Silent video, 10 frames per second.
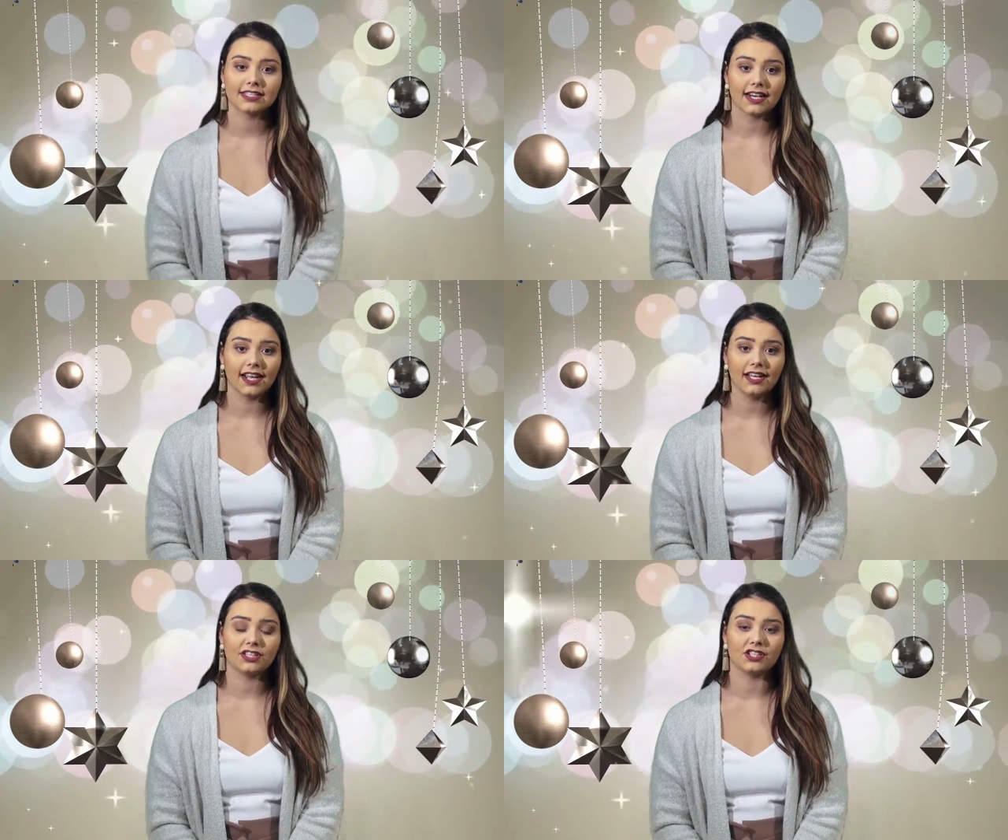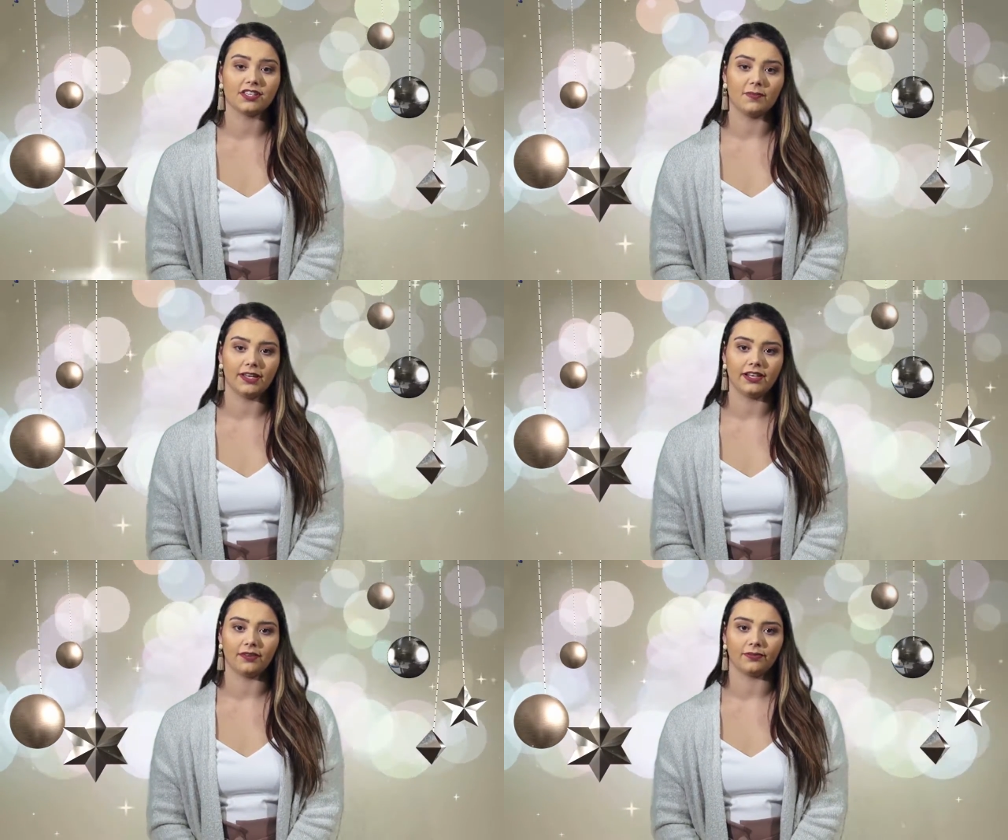Sunday is just a
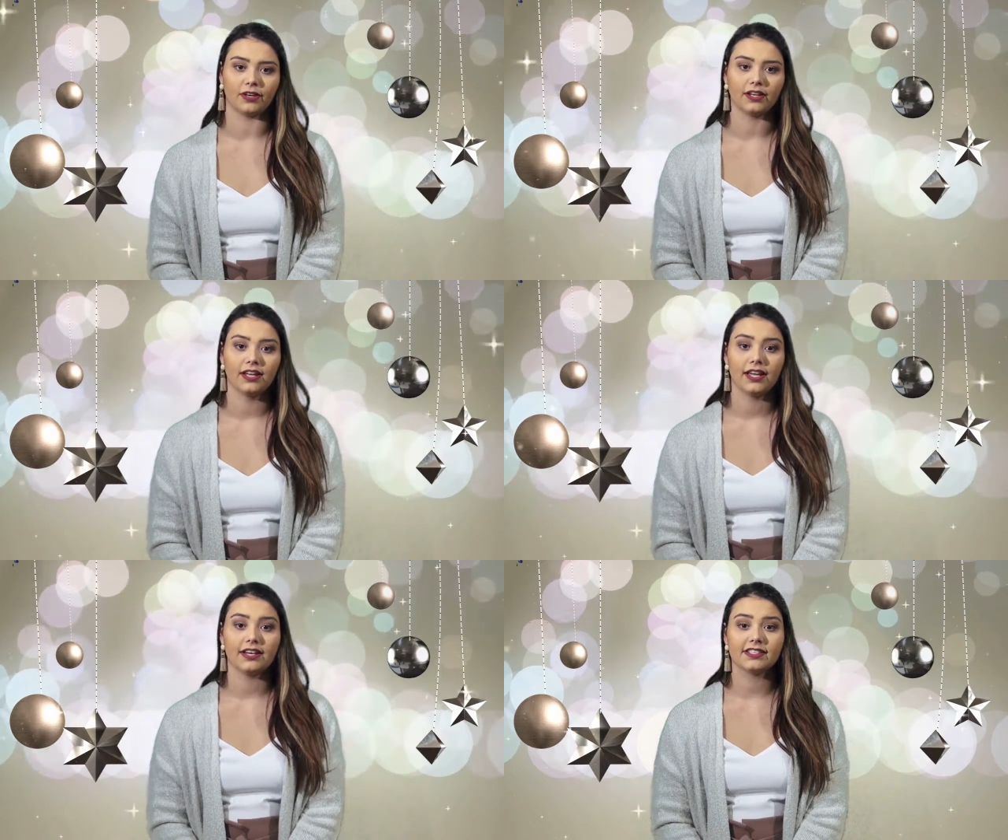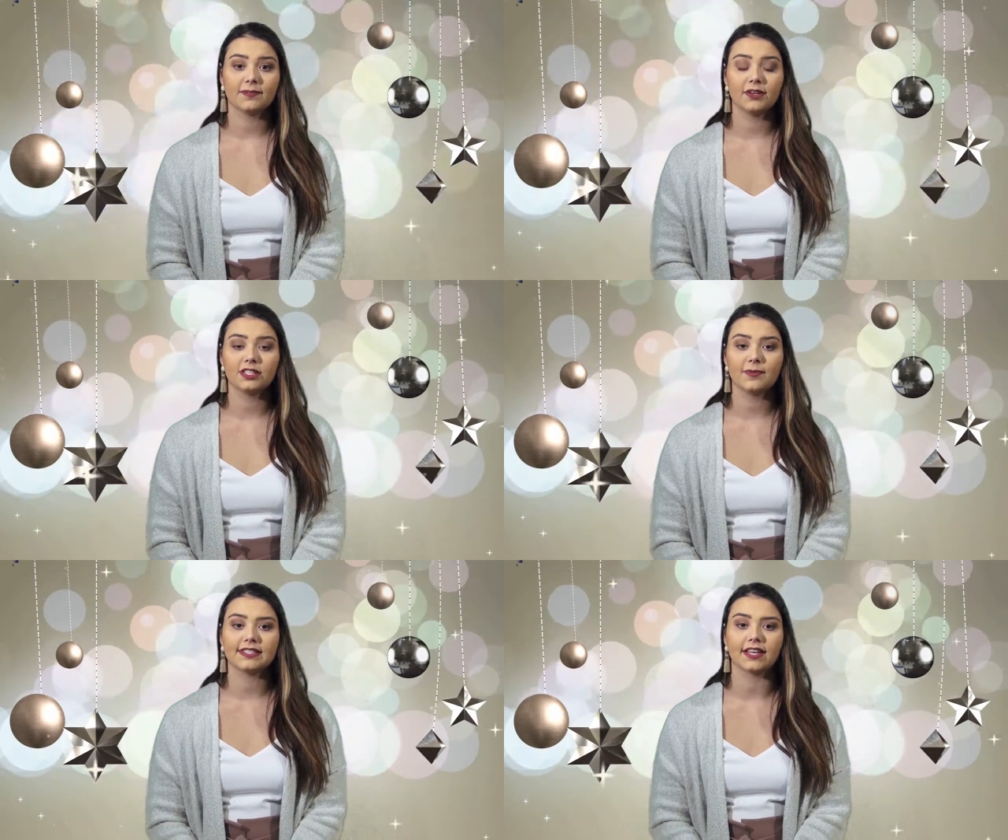bit different. It is
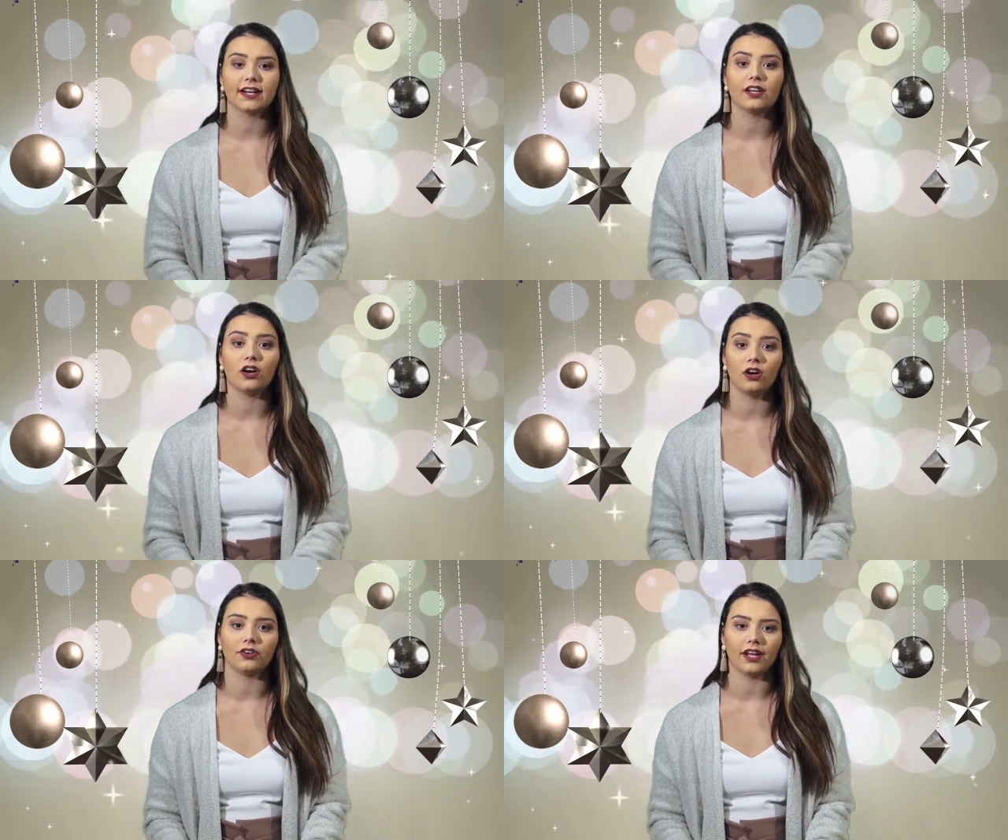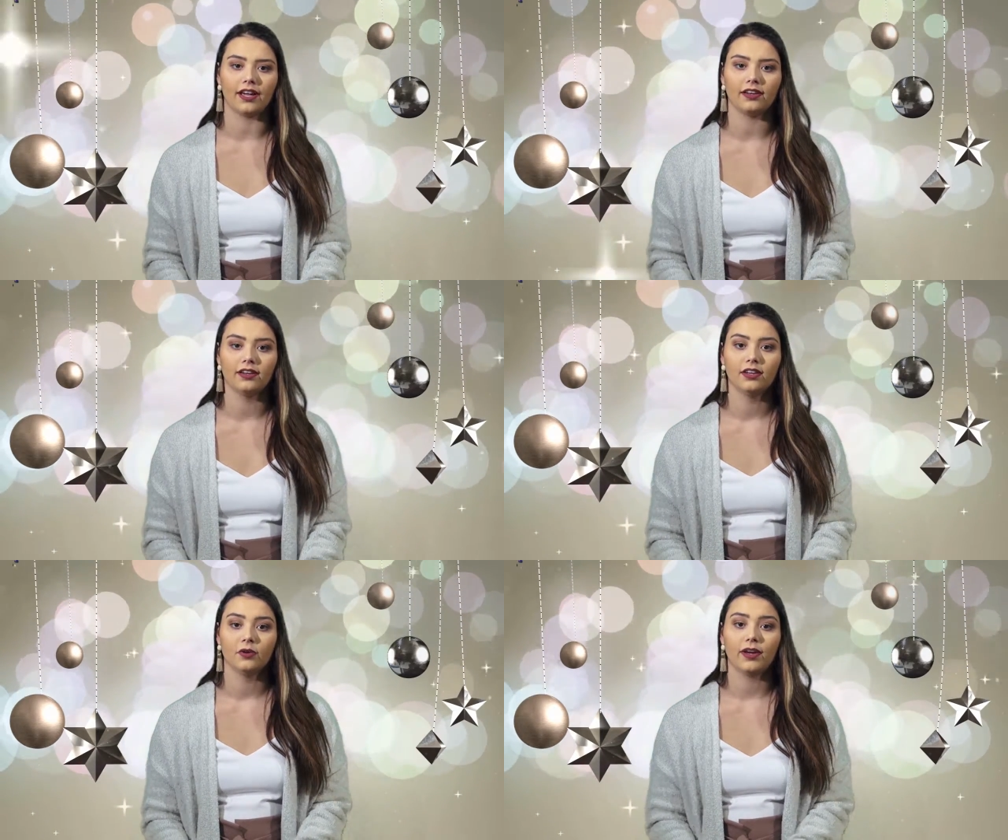supposed to be sunny all
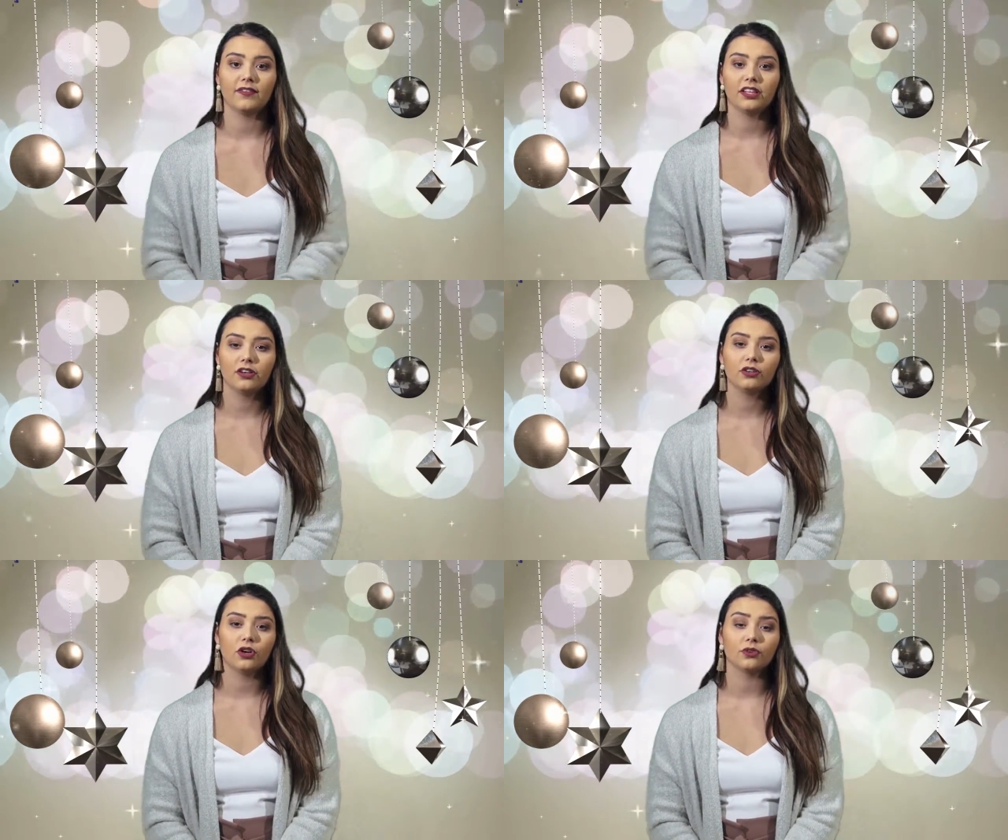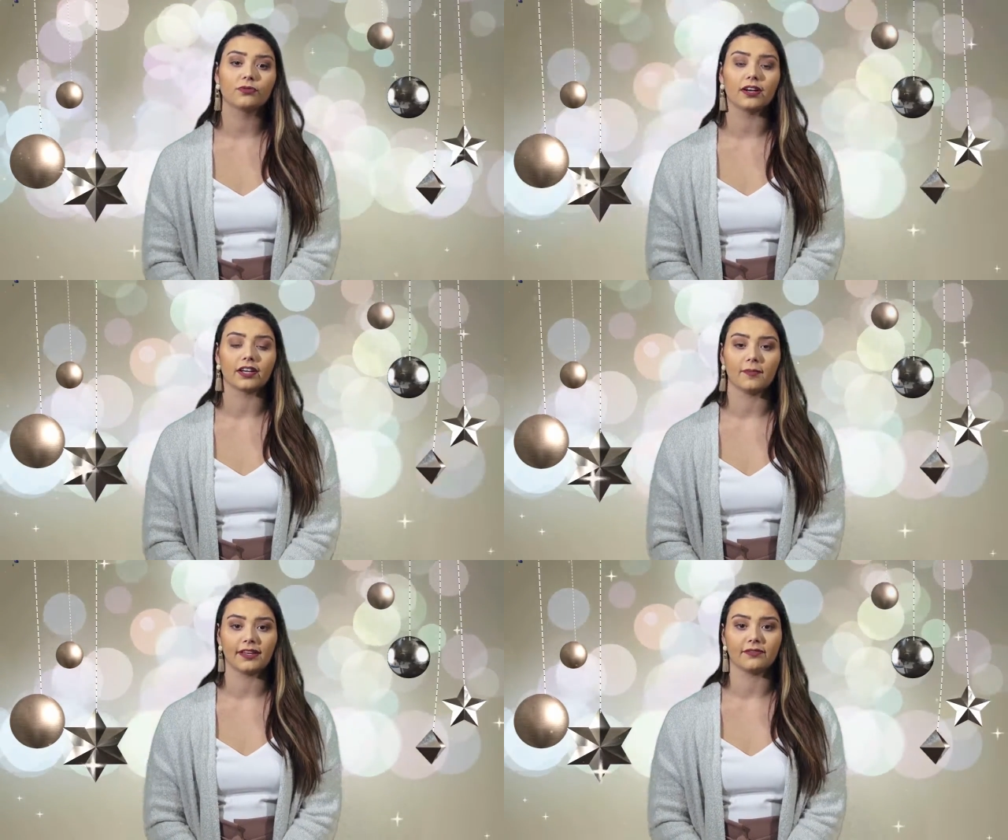day. We have a little cold
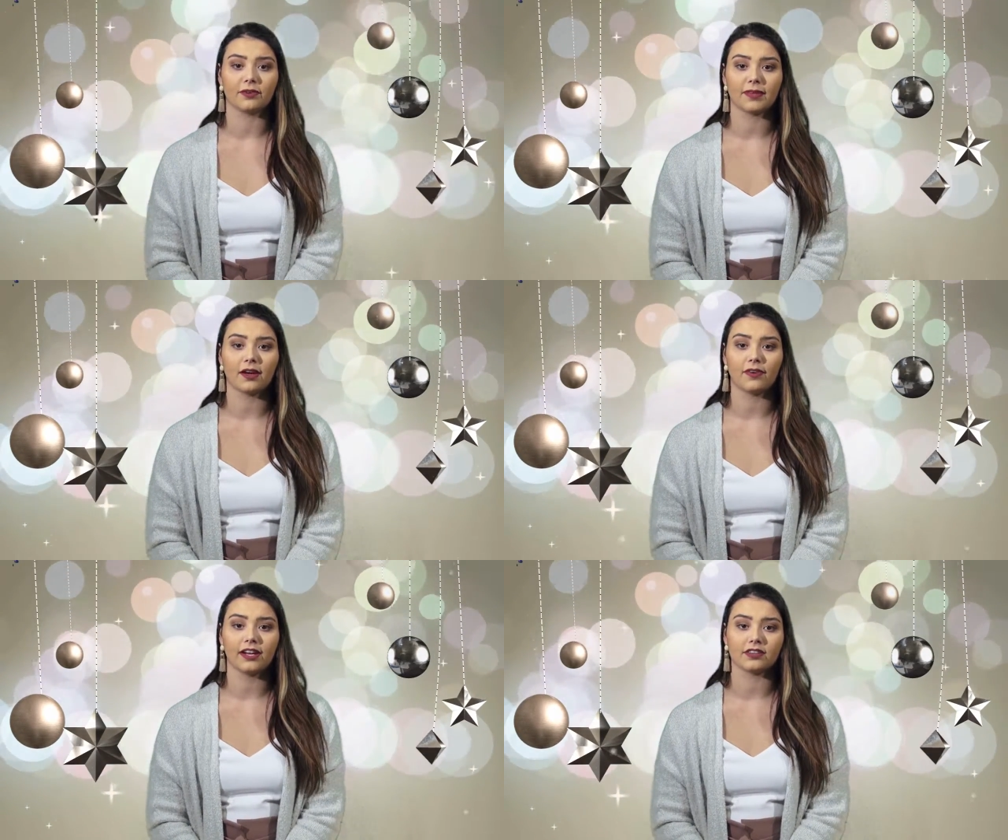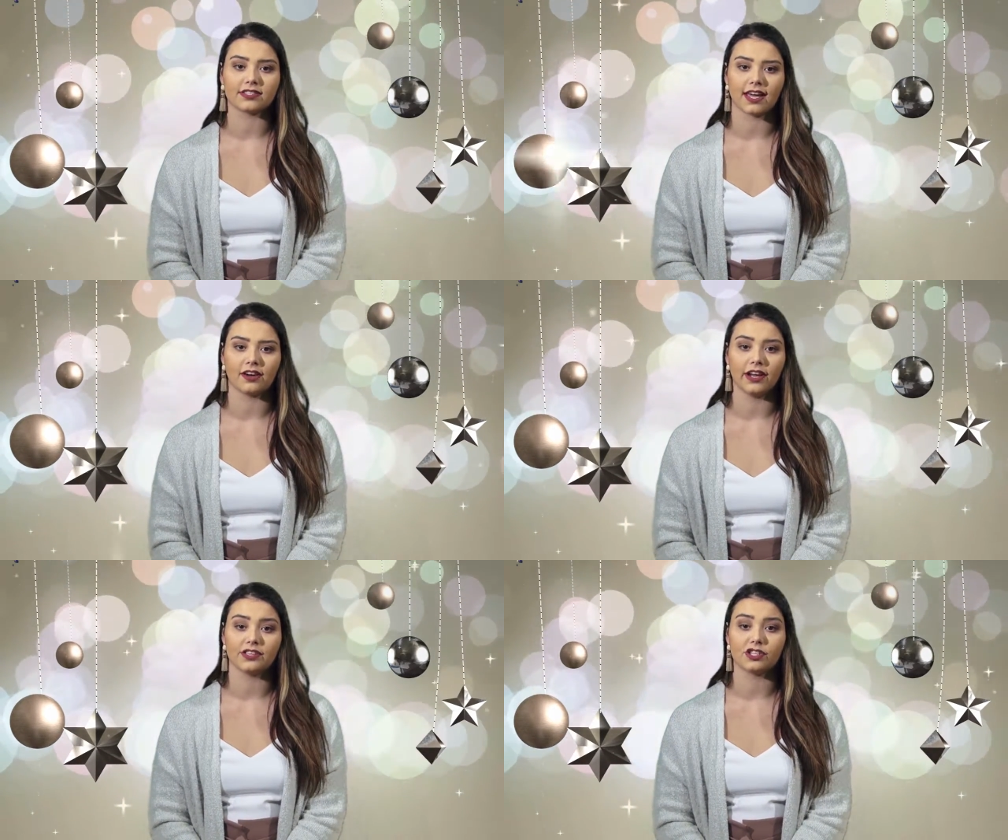front coming in from that rain on
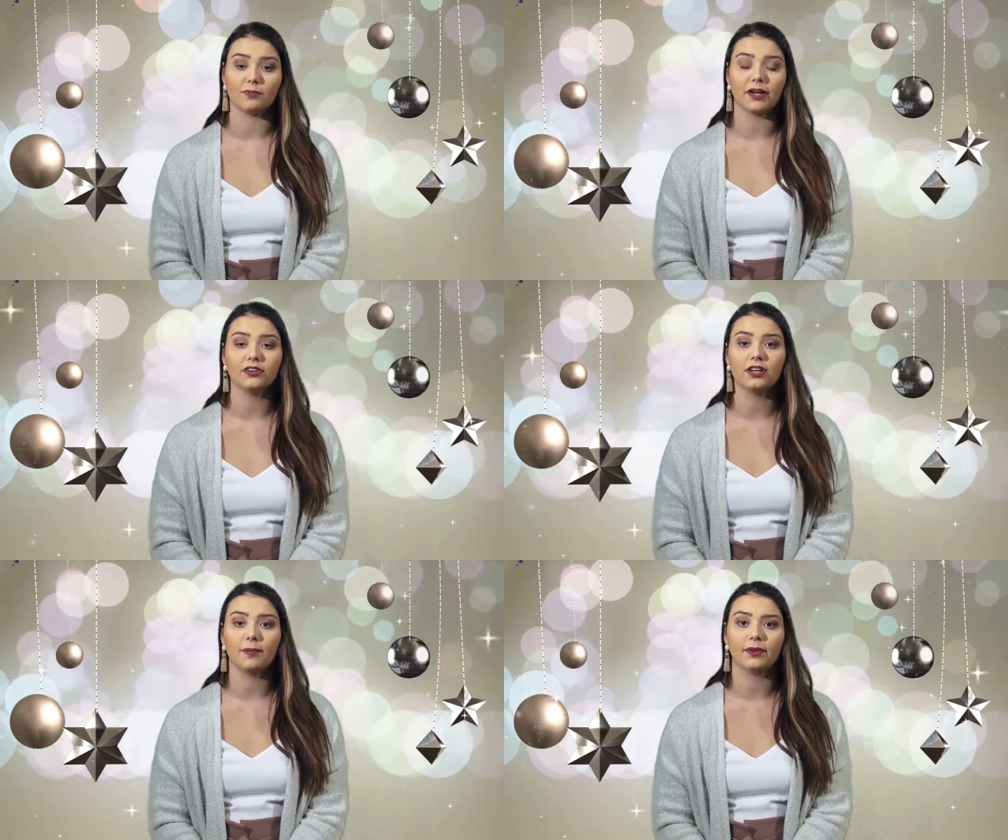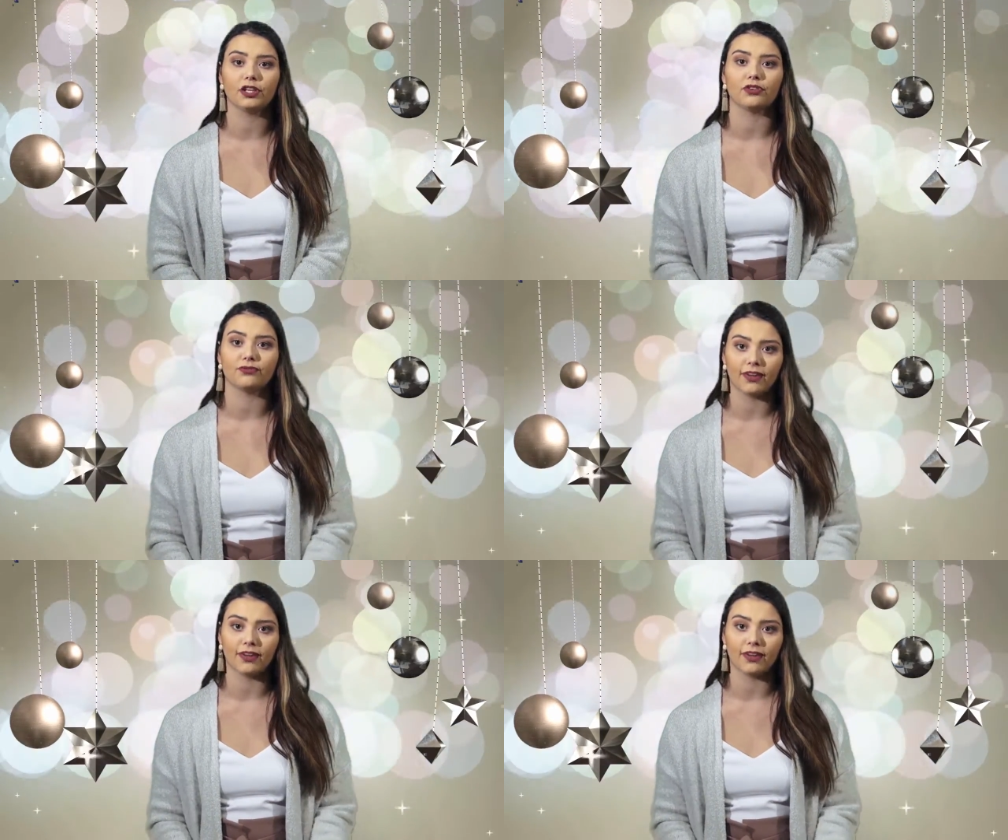Saturday, so bundle up in your